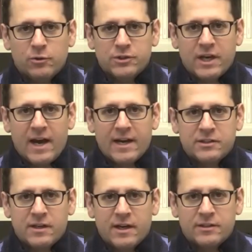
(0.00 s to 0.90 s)
who's
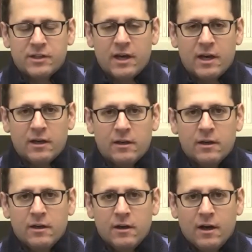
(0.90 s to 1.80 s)
cast as a
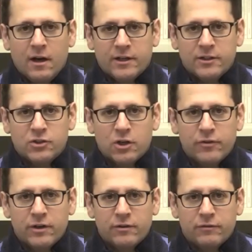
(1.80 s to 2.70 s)

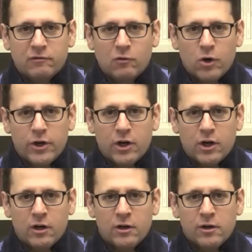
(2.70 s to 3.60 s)
conservative
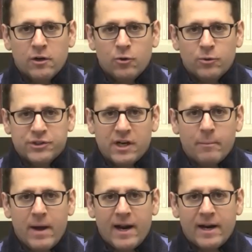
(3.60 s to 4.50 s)
lawyer who is
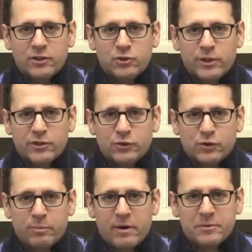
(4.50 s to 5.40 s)
combating judicial
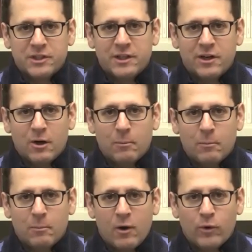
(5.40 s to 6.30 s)
supremacy here and
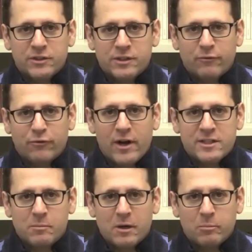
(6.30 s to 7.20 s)
might win some
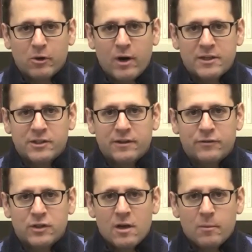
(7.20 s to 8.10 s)
friends among
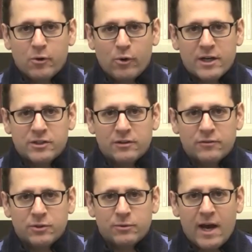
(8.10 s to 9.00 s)
progressives
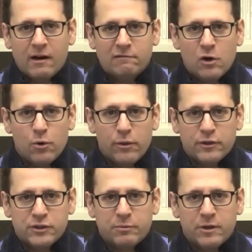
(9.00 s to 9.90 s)
who now loathe the
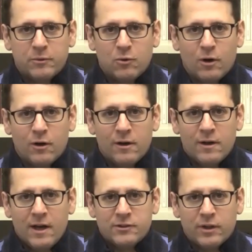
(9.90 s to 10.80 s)
Supreme Court.
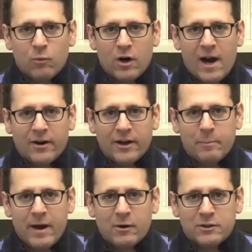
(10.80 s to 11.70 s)
And so they want to arrogate
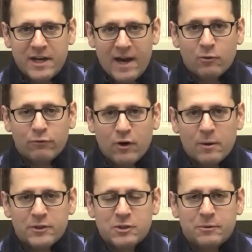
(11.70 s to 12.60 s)
power down from the
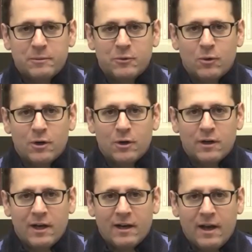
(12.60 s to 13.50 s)
Supreme Court
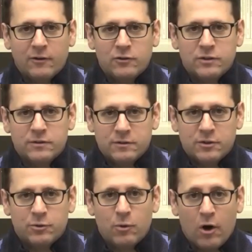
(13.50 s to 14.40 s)
and else
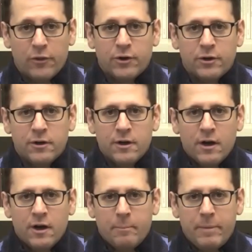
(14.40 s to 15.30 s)
to other
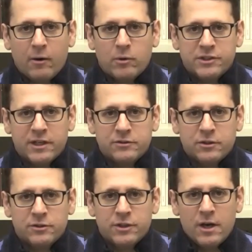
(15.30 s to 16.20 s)
power
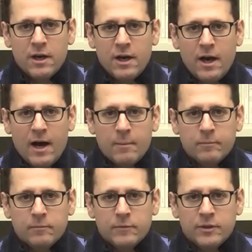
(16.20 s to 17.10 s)
centers.
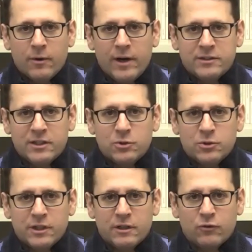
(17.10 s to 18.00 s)
It's
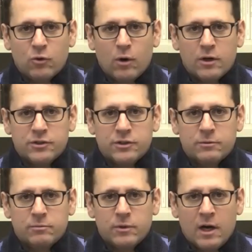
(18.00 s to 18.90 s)
interesting, of course.
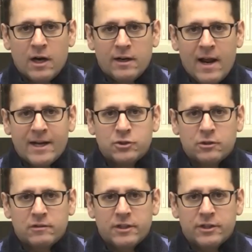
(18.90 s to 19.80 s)

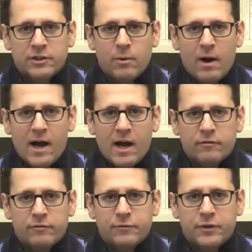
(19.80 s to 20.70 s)
Naturally, you
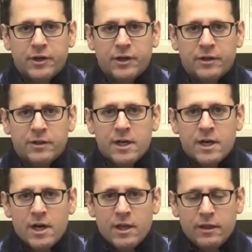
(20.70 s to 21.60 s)
have
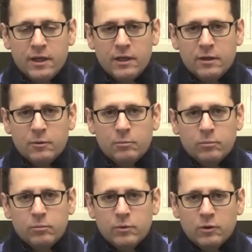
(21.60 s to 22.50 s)
the
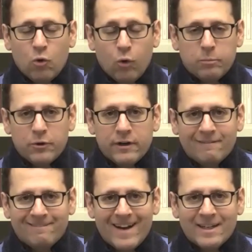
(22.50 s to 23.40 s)
corporate
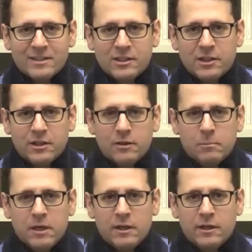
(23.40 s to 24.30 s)
legacy
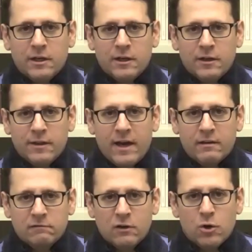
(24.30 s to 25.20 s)
media that
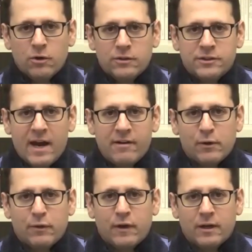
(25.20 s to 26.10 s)
loathes
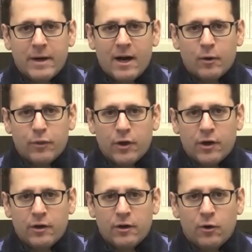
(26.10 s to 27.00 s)
everything about
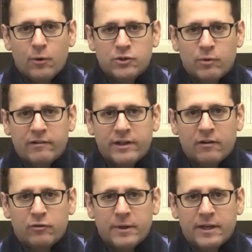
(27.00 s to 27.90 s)
the new Israeli
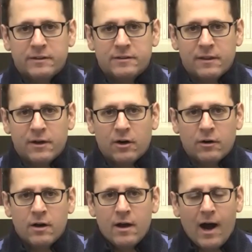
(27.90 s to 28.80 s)
government. And there are
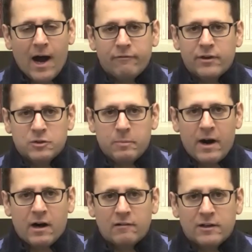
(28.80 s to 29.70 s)
obvious
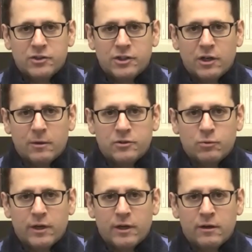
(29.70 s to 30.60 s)
parallels here
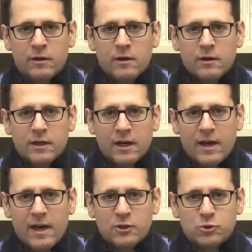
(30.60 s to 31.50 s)
between kind of the
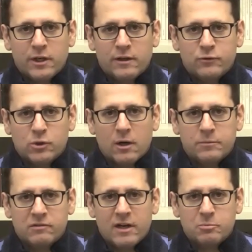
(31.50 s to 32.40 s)
hatred of
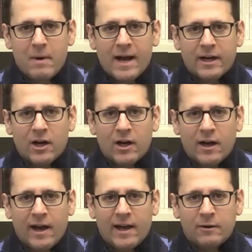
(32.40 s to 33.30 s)
Trump/MAGA
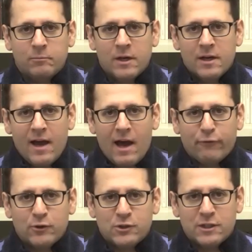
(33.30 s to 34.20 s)
and
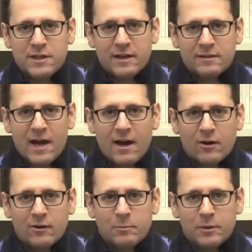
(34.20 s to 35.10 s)
efforts to take
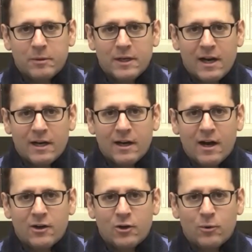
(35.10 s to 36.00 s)
down Bibi
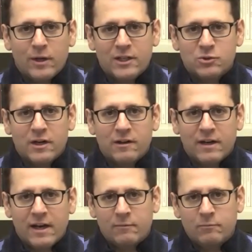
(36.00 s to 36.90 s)
Netanyahu in Israel
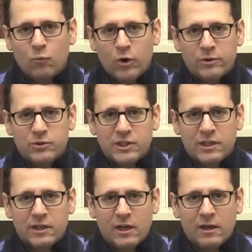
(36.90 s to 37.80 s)
and what you
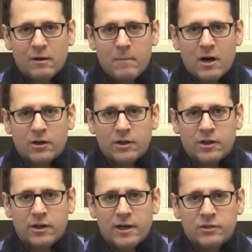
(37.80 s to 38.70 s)
see in
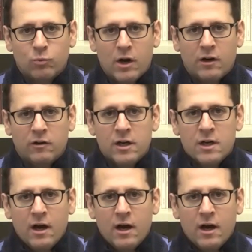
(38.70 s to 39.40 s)
America as well.